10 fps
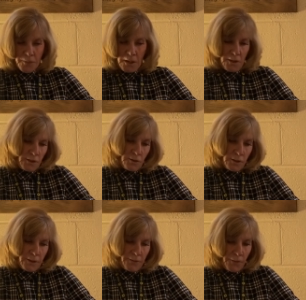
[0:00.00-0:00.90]

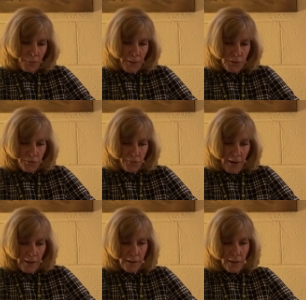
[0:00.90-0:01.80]
Clearly, they were
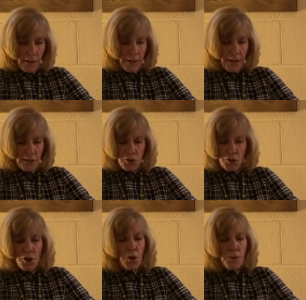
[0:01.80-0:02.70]
petrified. And
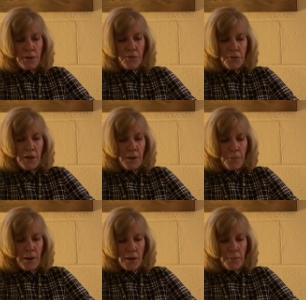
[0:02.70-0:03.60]
don't even think
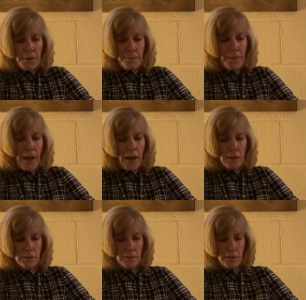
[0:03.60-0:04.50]
about coming back,
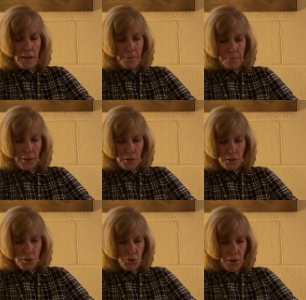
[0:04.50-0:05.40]
I bark
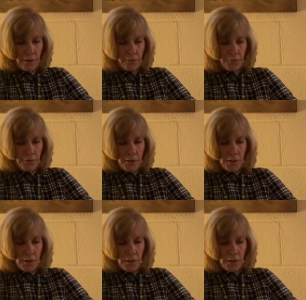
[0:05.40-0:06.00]
in triumph.